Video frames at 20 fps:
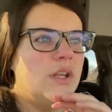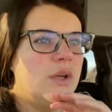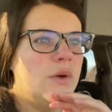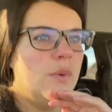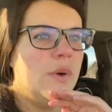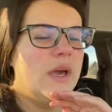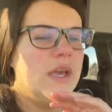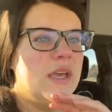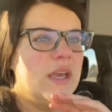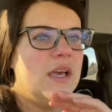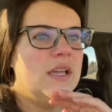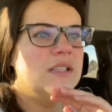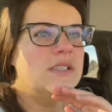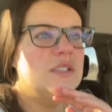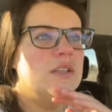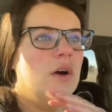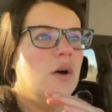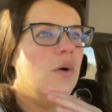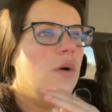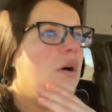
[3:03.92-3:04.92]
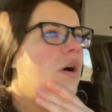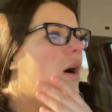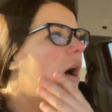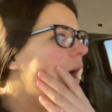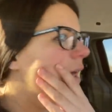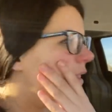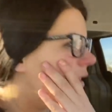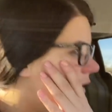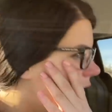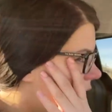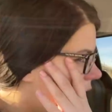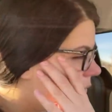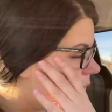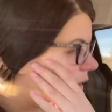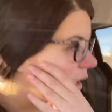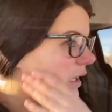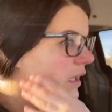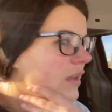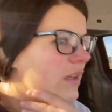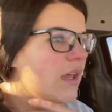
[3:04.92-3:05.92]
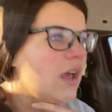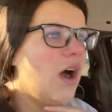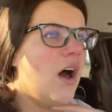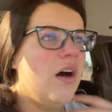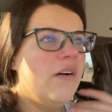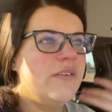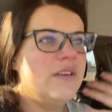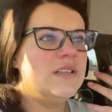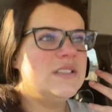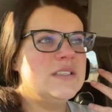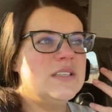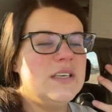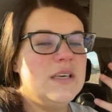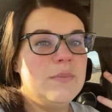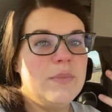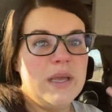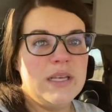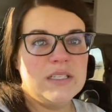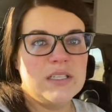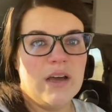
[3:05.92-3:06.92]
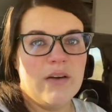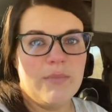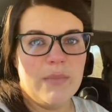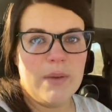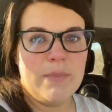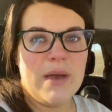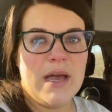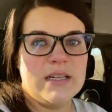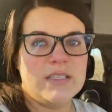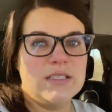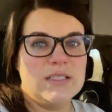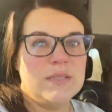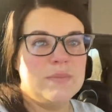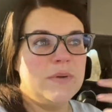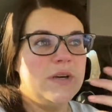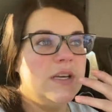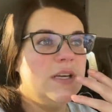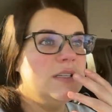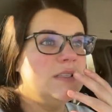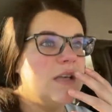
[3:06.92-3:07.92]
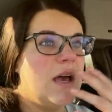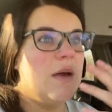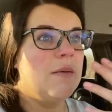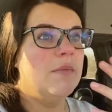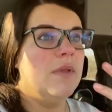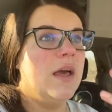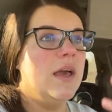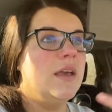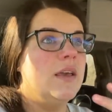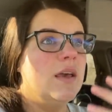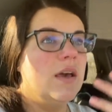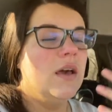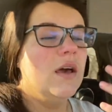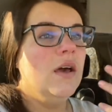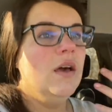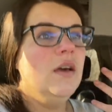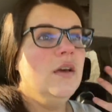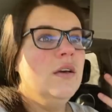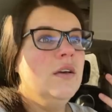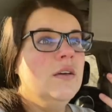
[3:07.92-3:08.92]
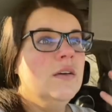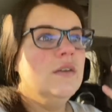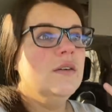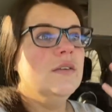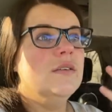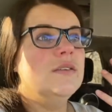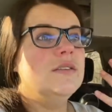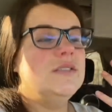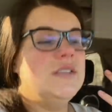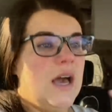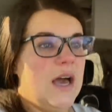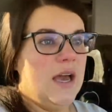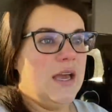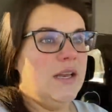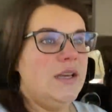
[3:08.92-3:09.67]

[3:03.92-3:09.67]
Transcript: quick. And so I think immediately, obviously, based off my past experience, I'm like dying.